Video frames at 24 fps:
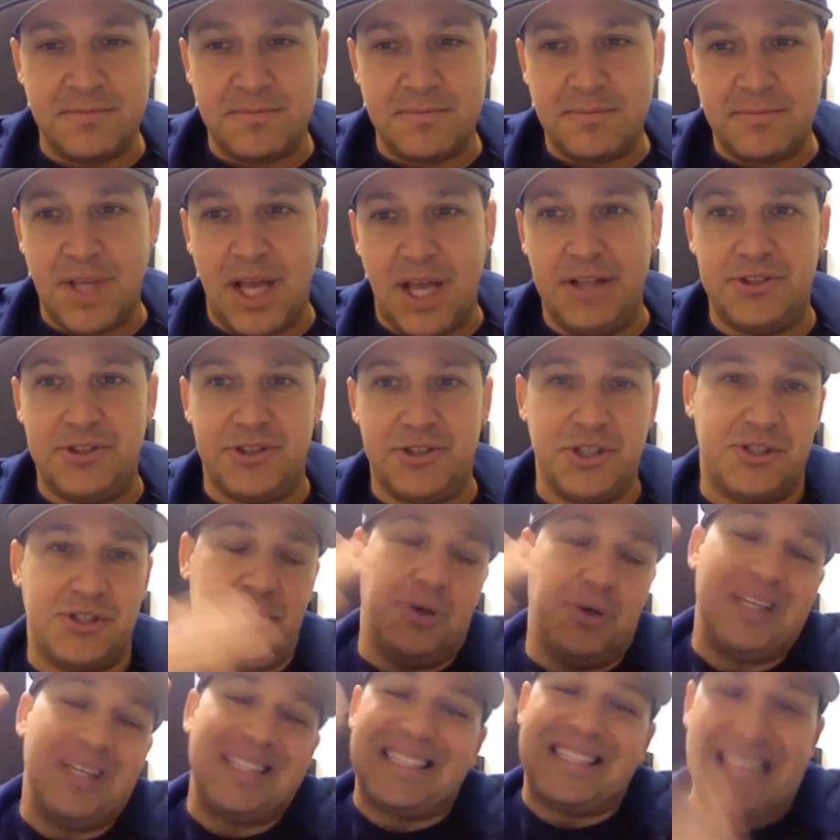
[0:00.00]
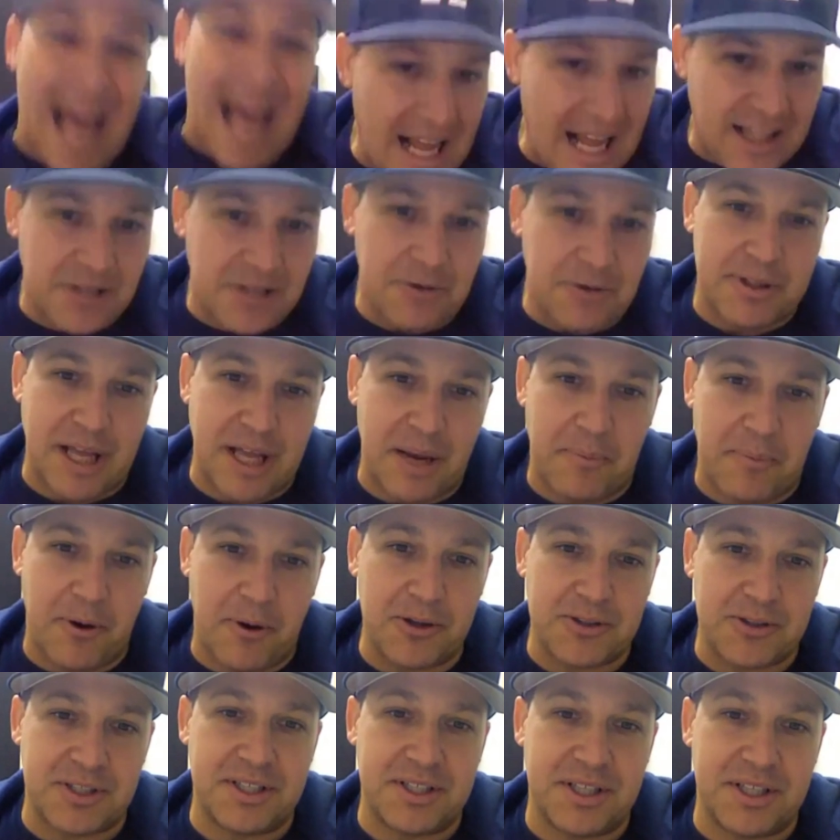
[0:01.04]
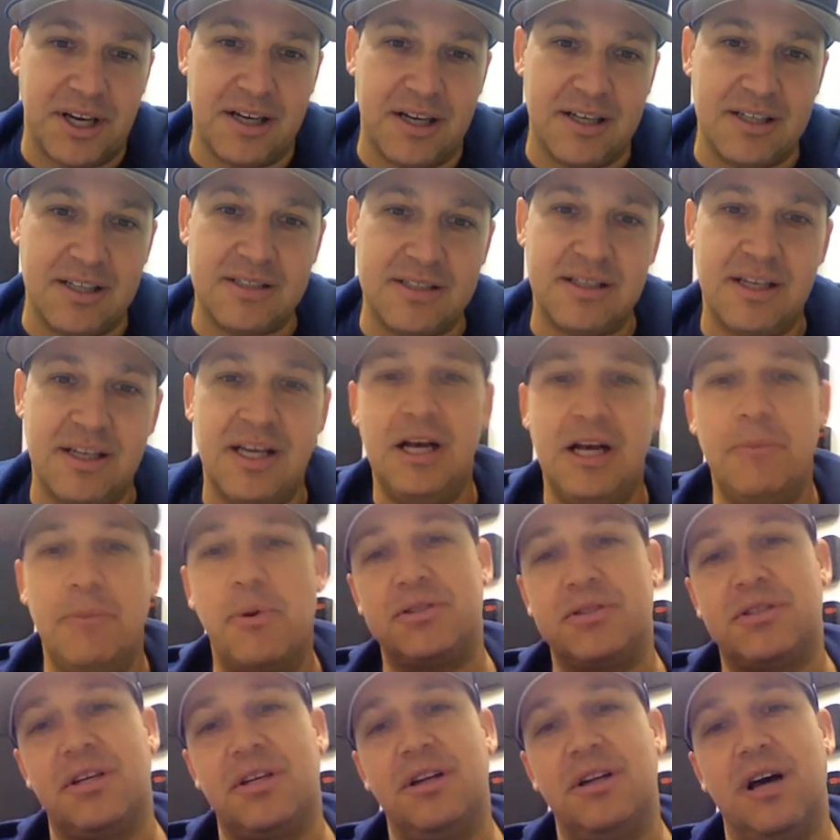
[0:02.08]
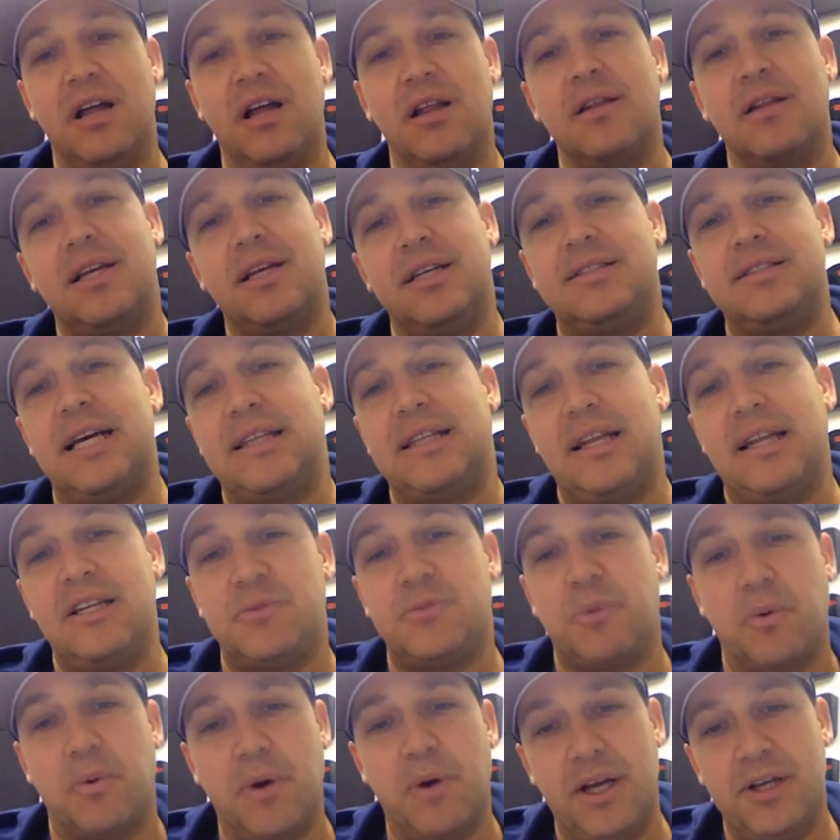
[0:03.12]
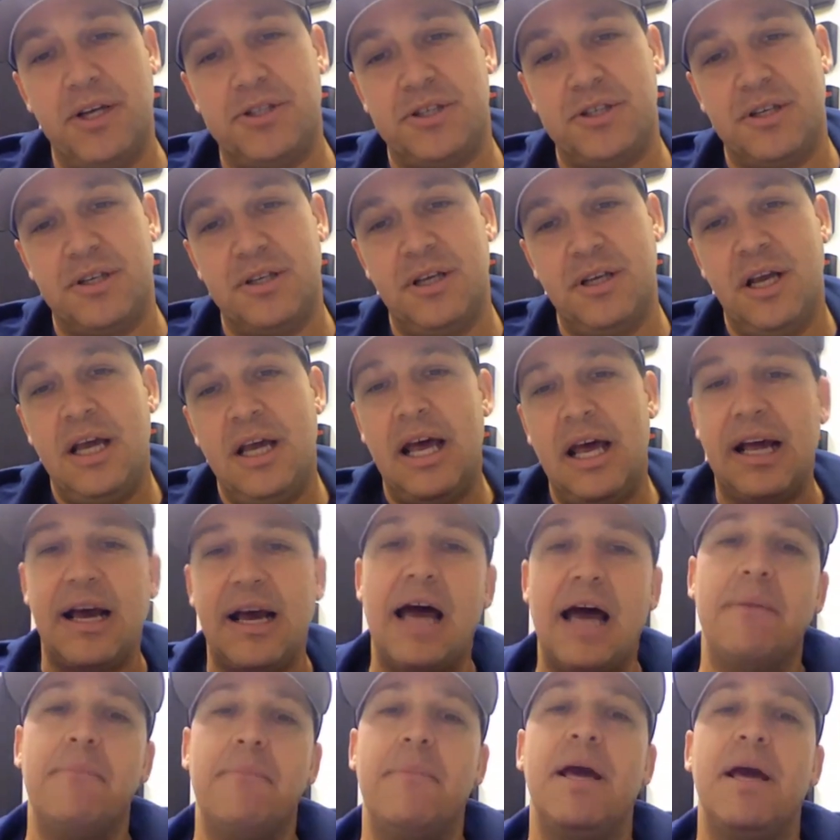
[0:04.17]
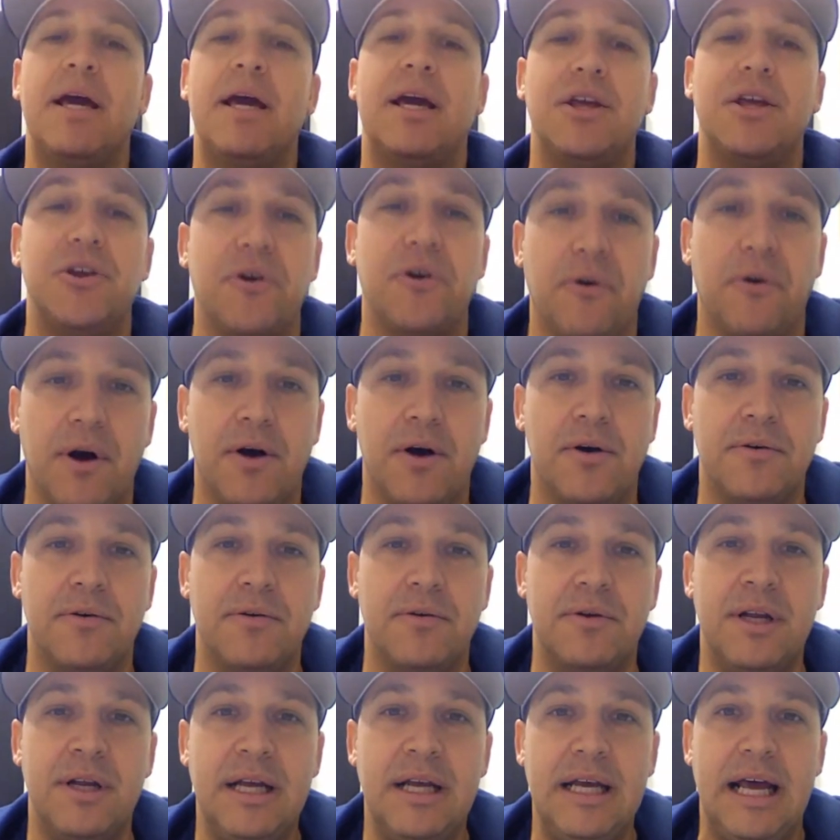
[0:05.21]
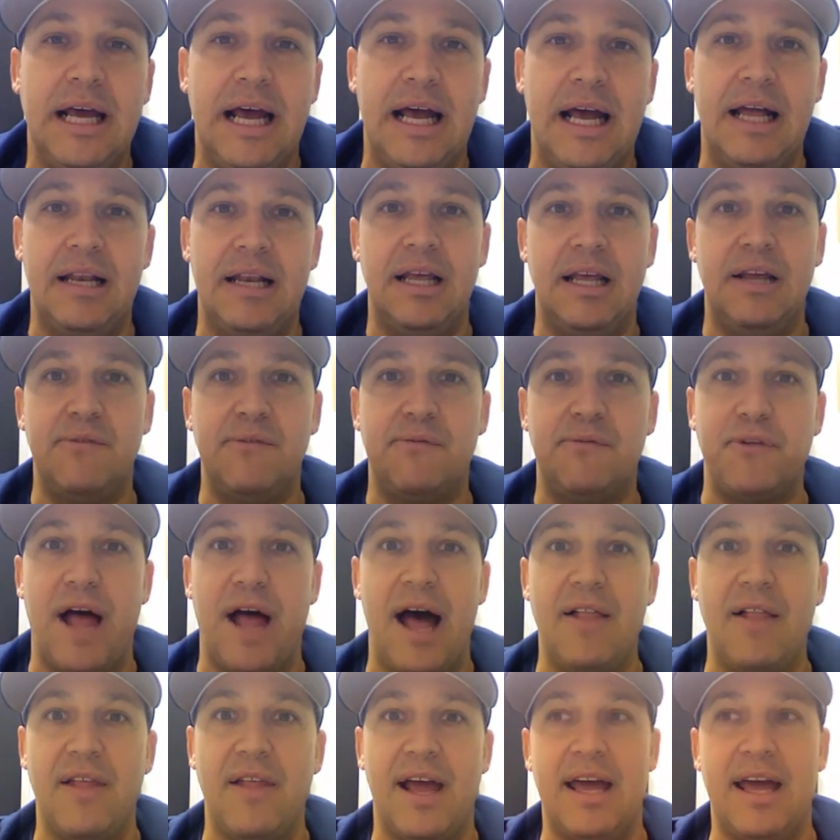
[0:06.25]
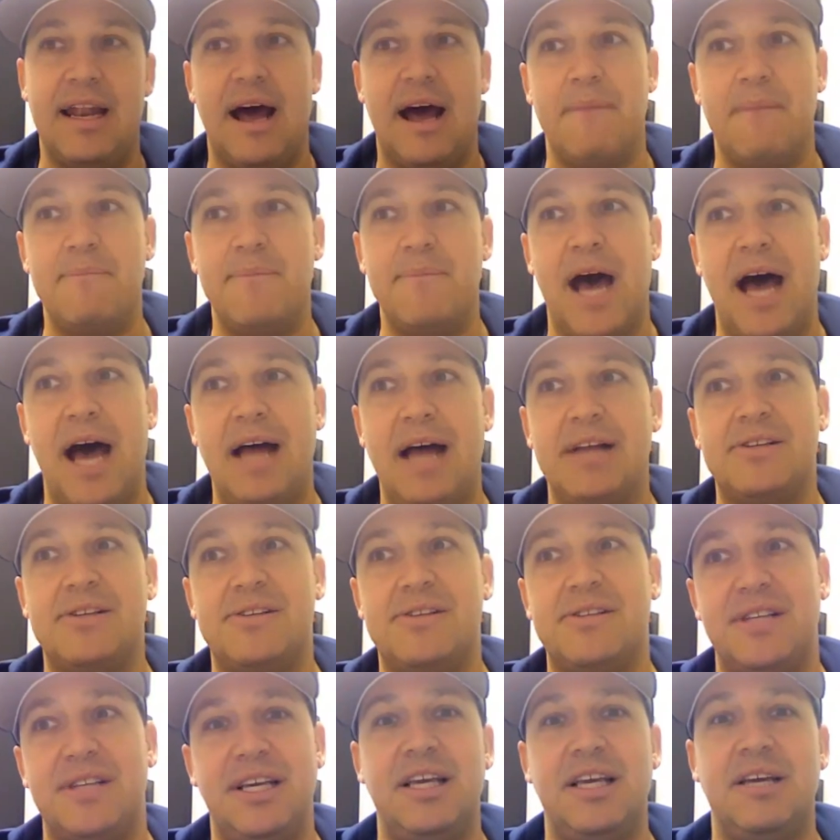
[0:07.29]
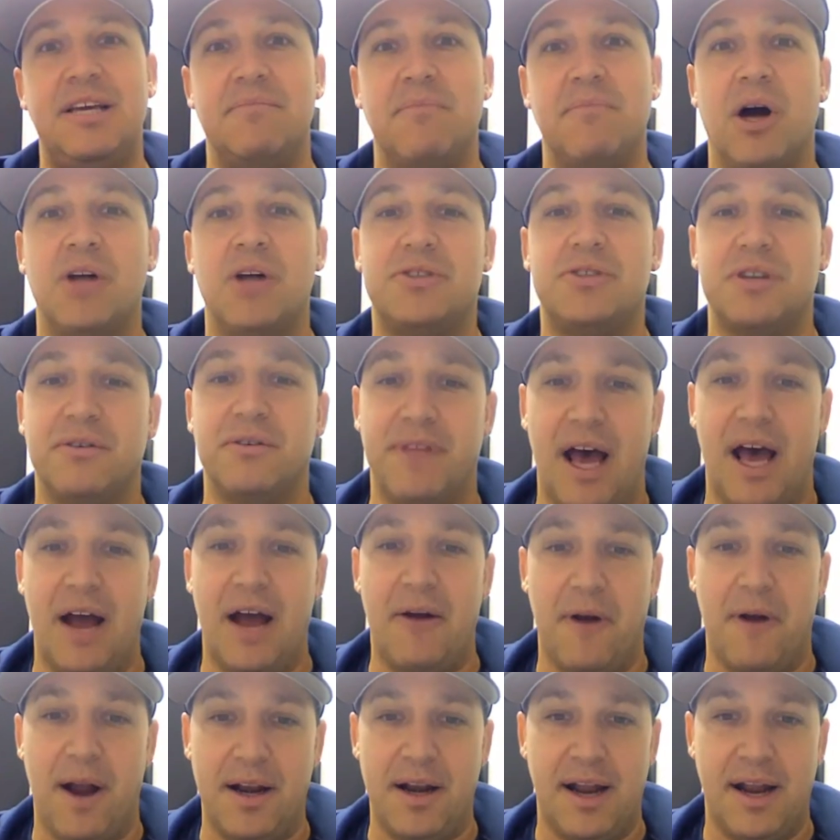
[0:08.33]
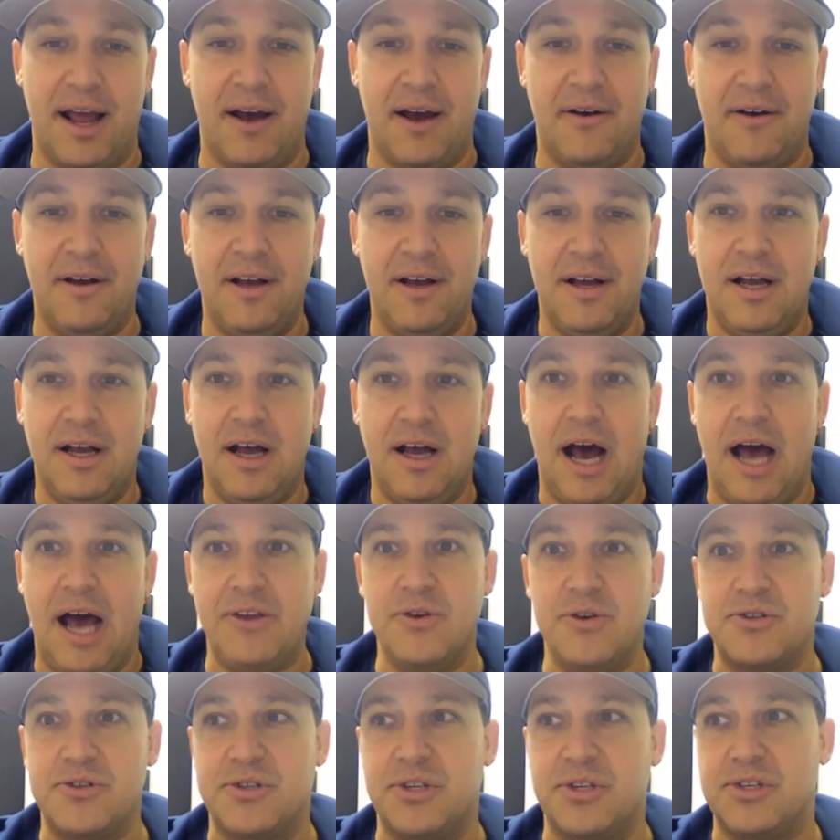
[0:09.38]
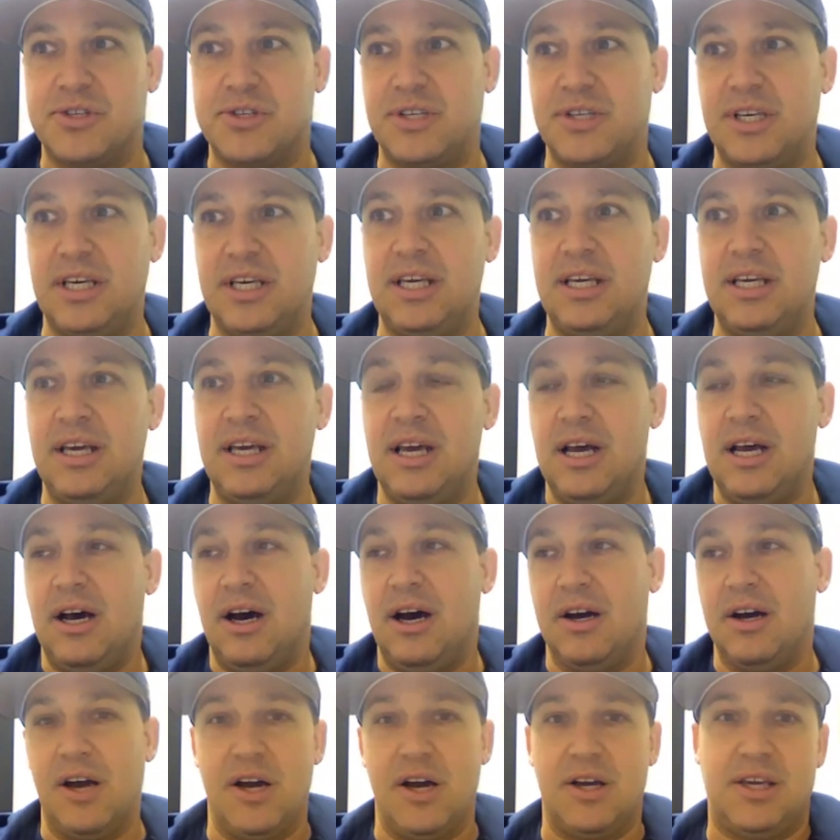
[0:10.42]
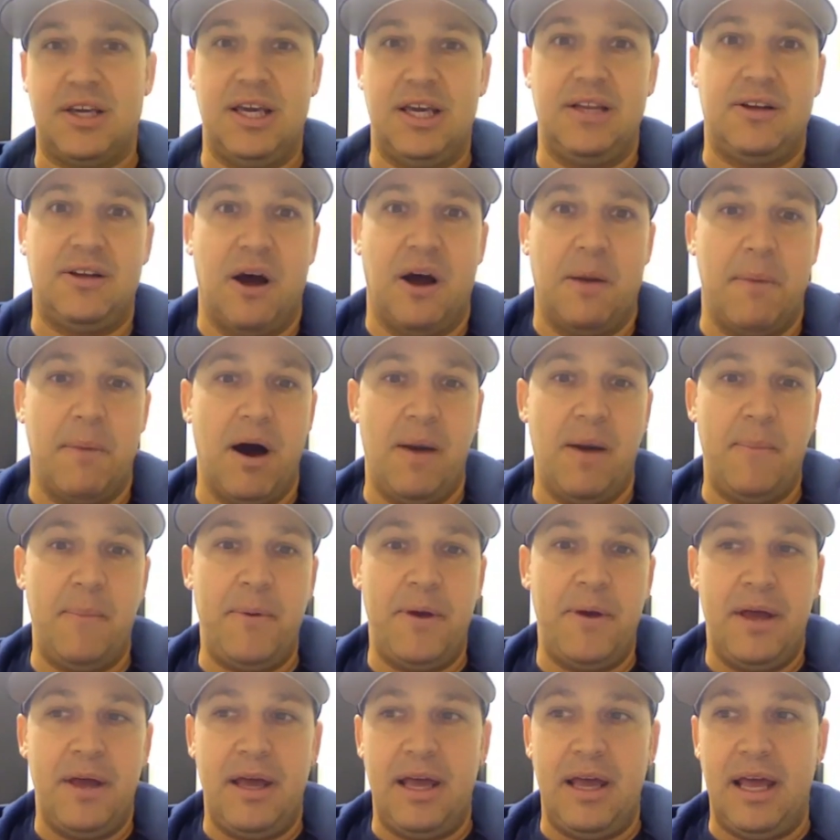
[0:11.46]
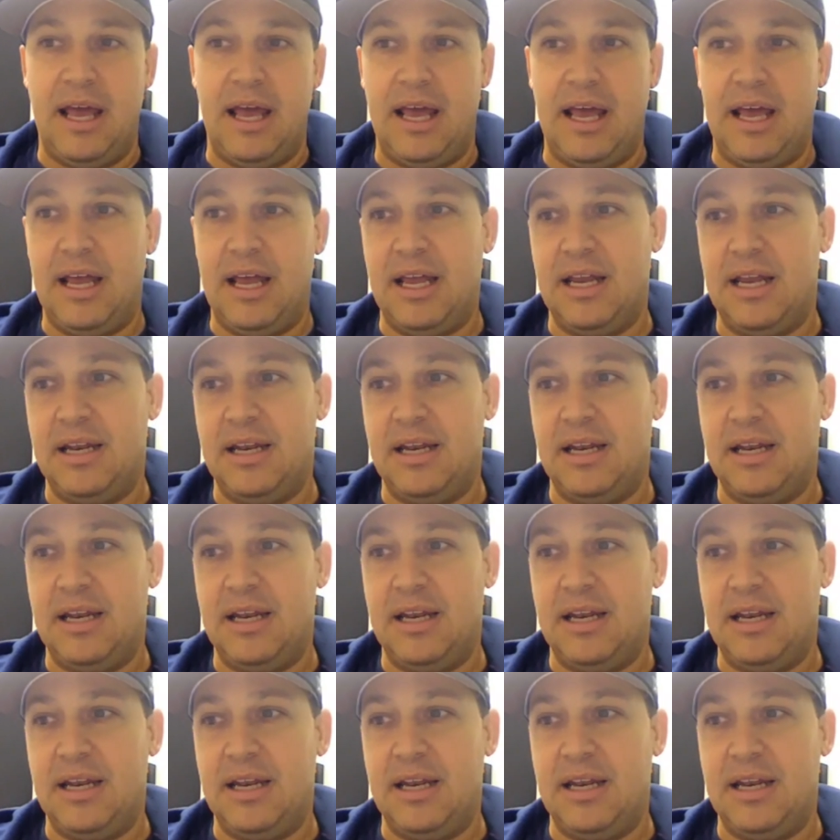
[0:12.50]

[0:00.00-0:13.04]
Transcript: and just do exactly what that person does, but it's another thing to take that inspiration and kind of make it your own. And in Flatland, I'm not seeing much of that right now. I used to see a kid come up and,